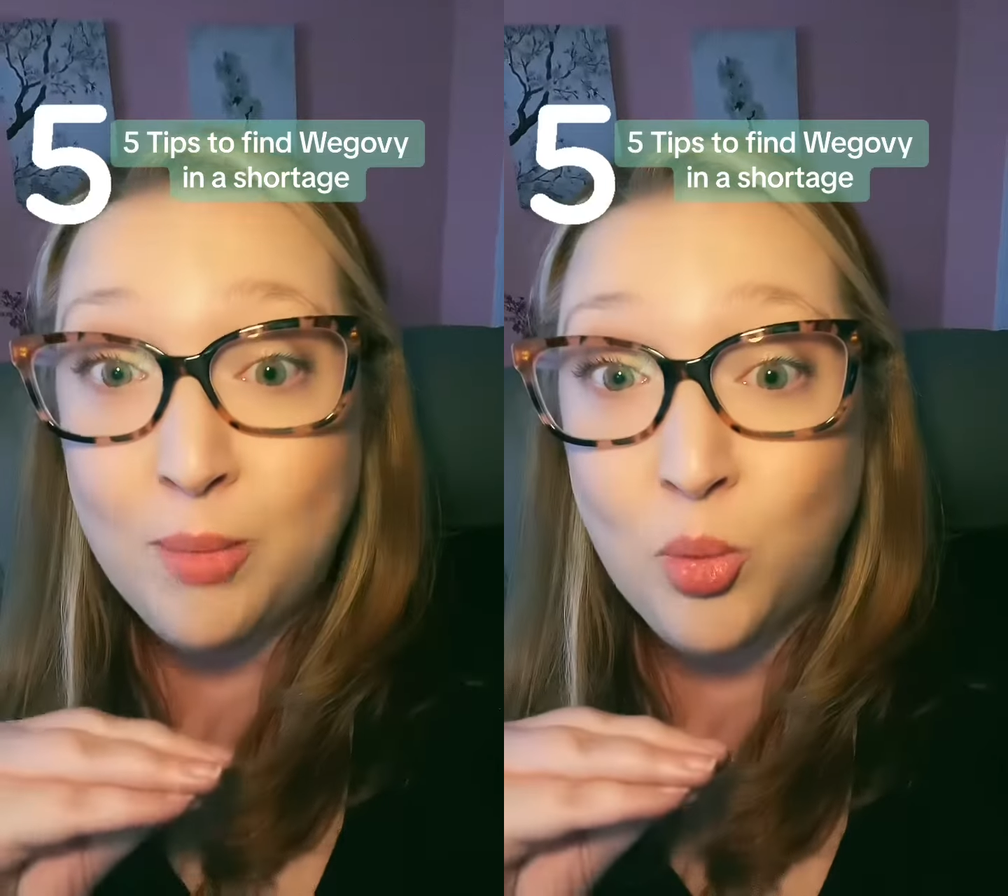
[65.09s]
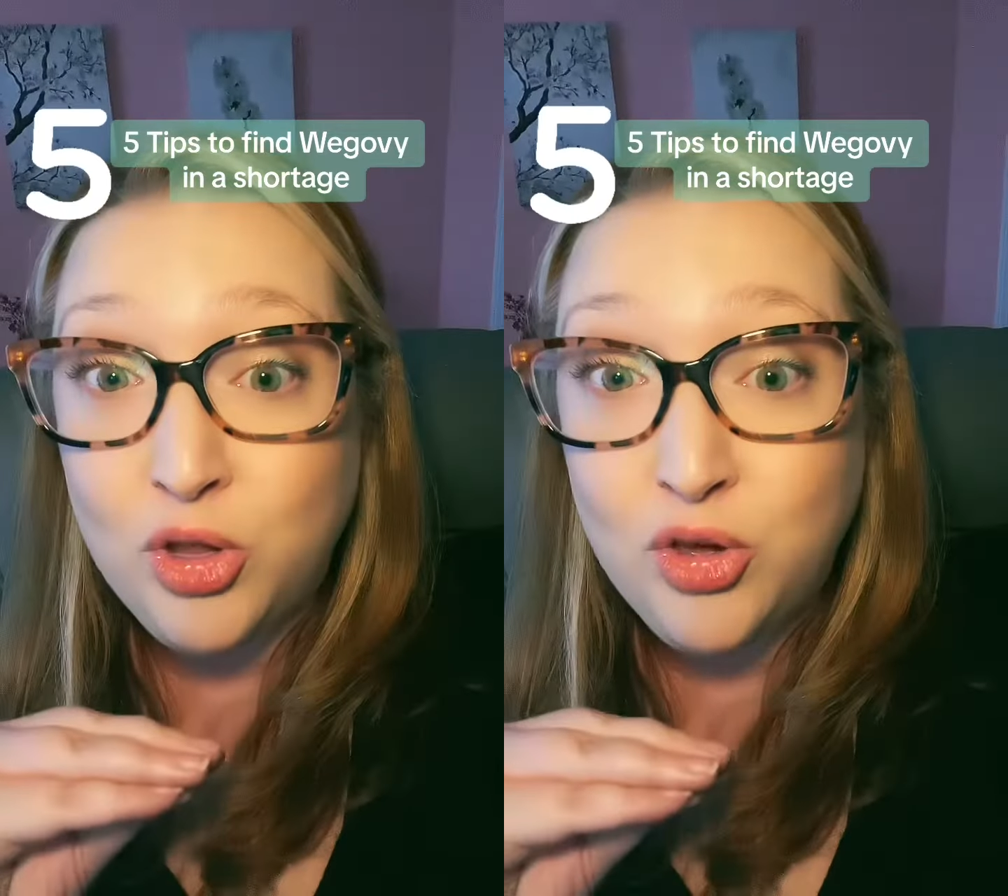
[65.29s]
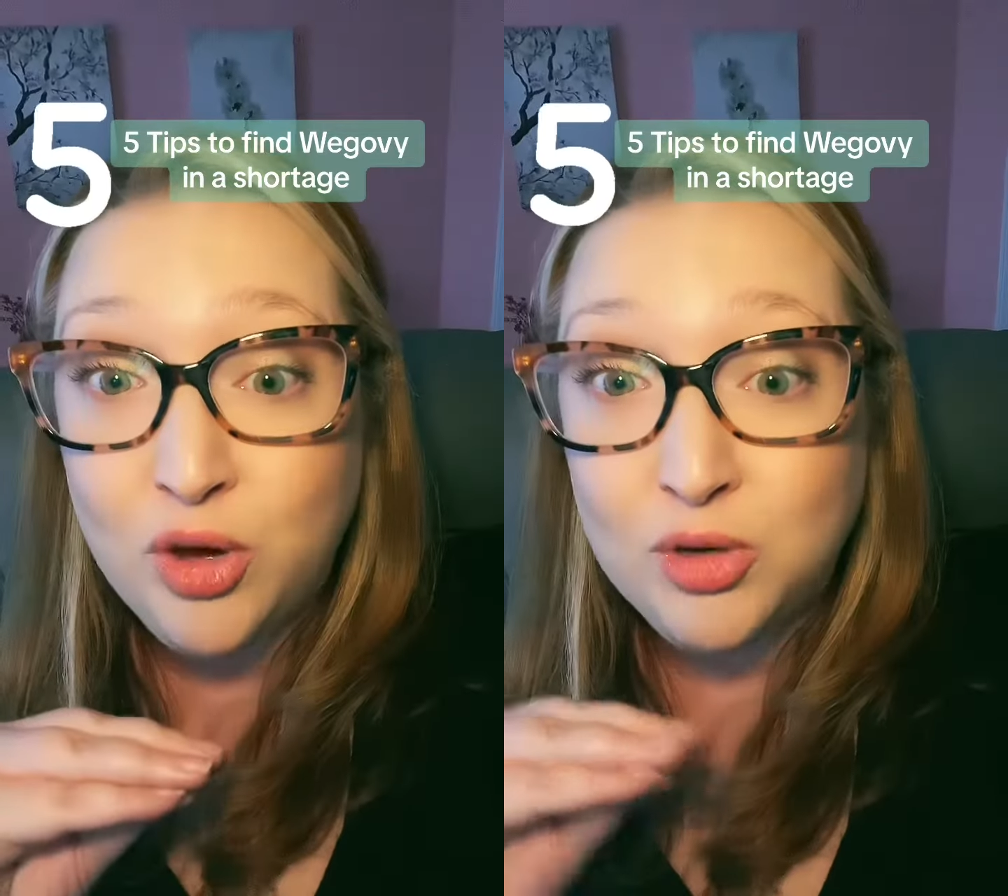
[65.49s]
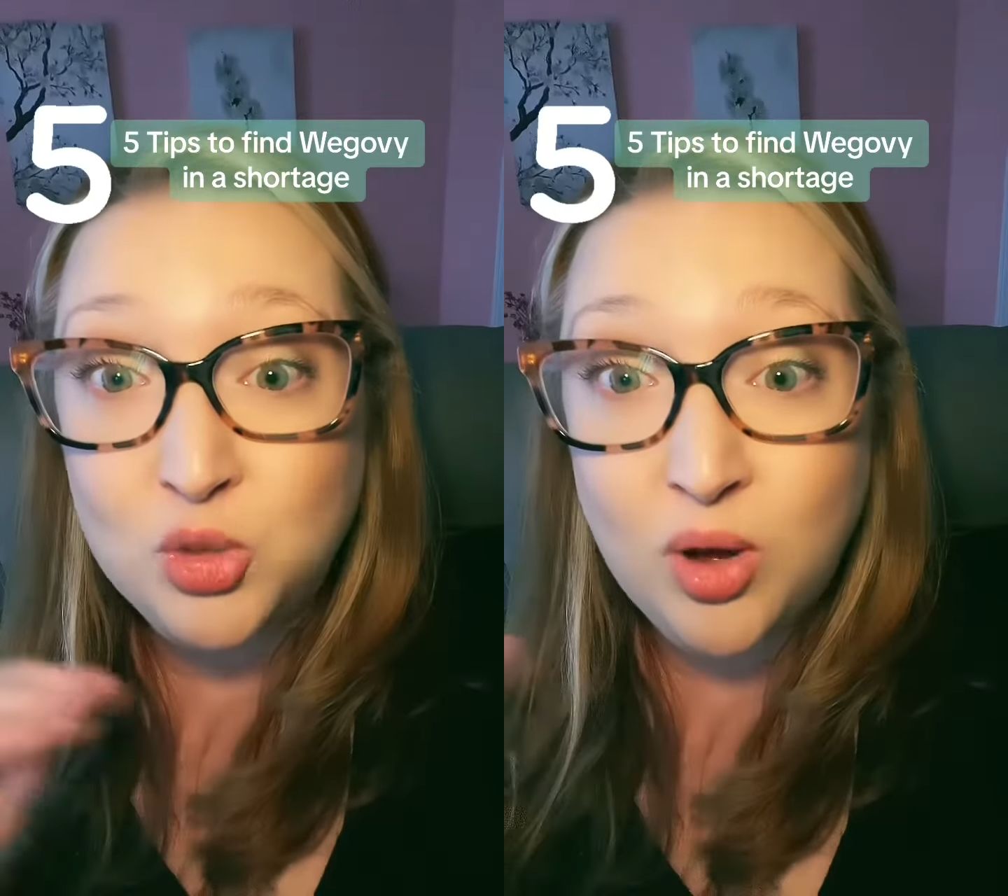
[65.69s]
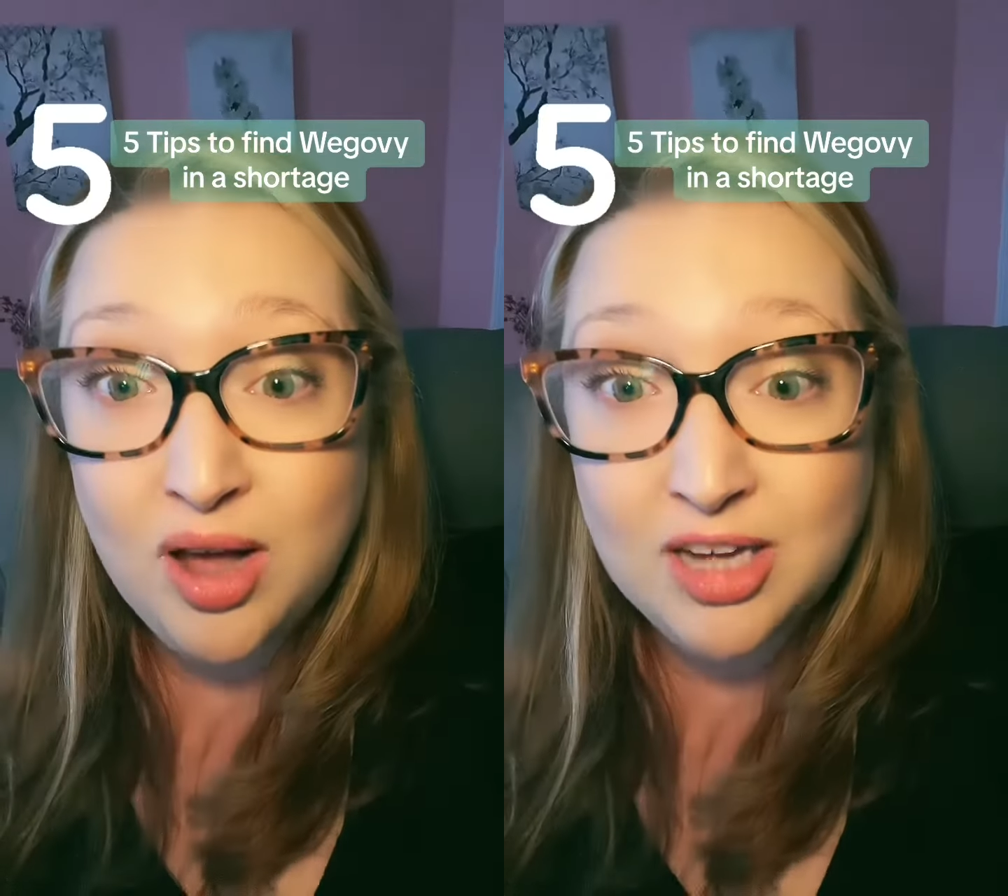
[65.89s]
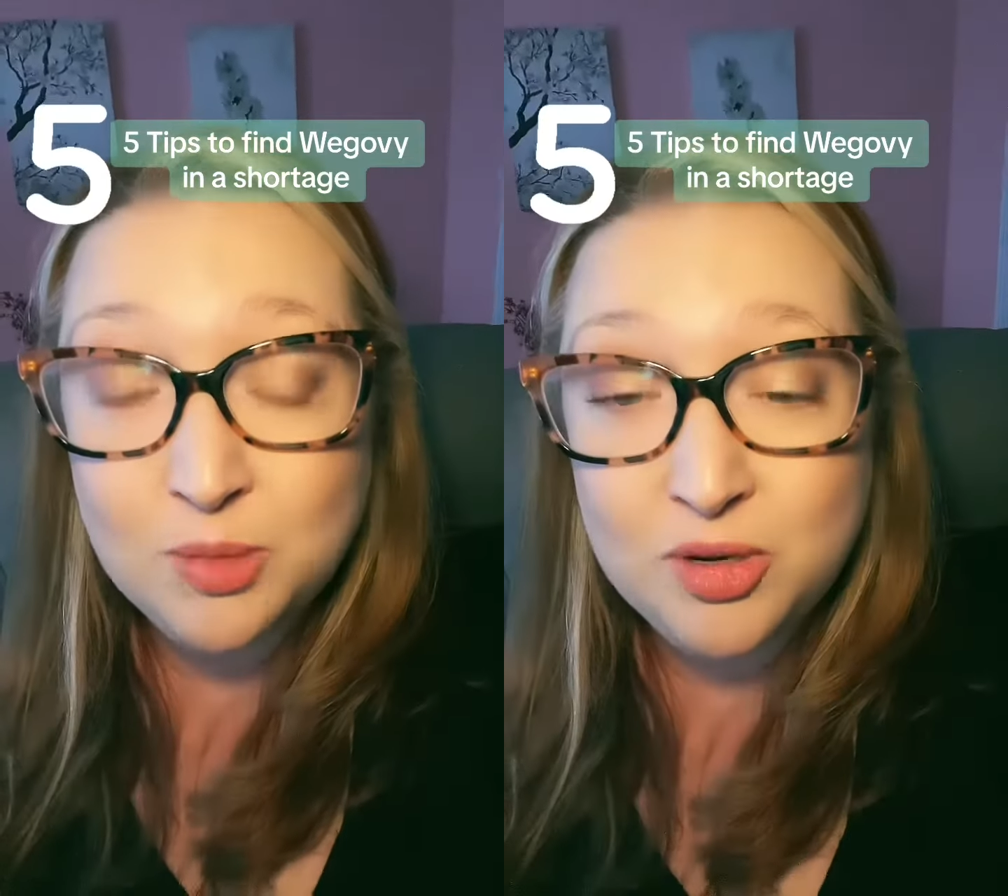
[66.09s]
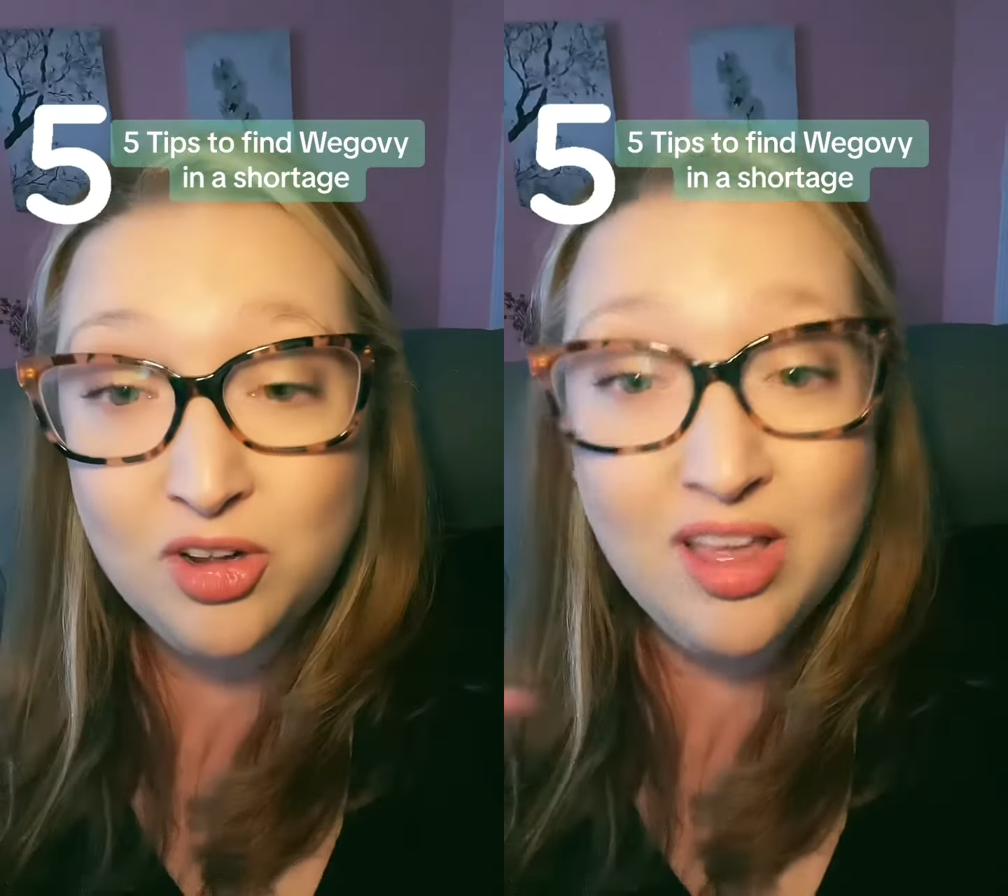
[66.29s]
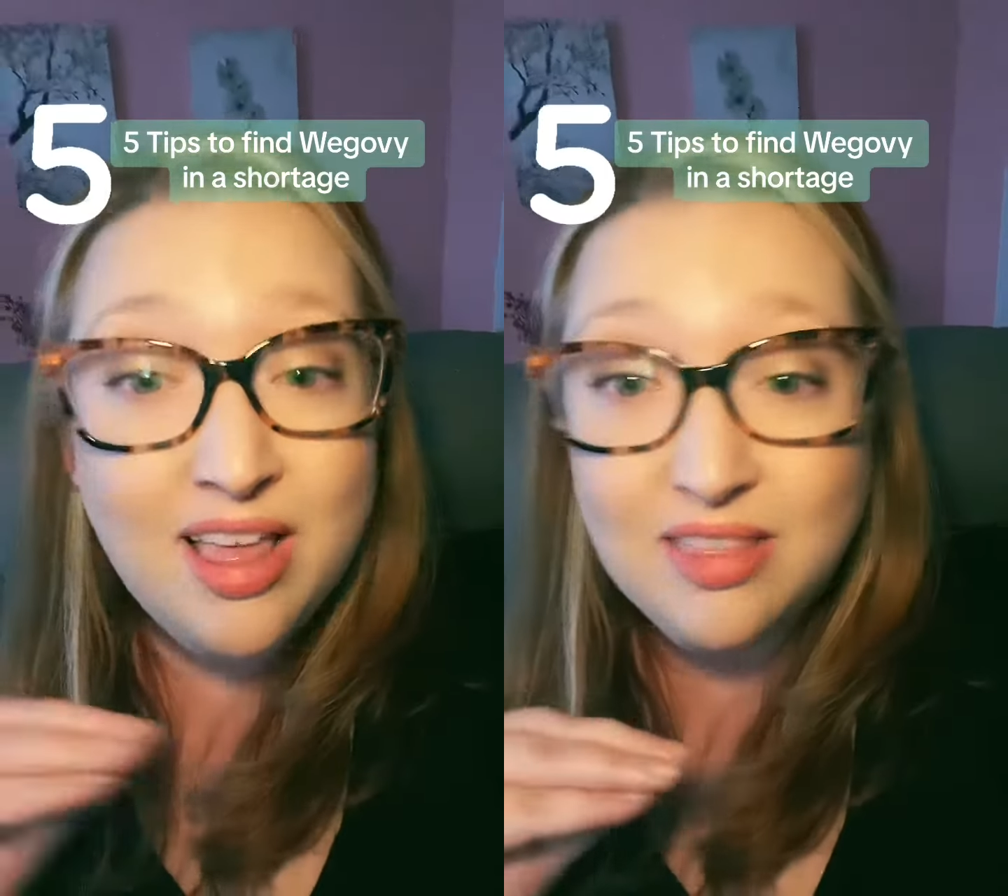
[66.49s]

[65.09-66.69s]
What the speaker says: when you go into a hospital,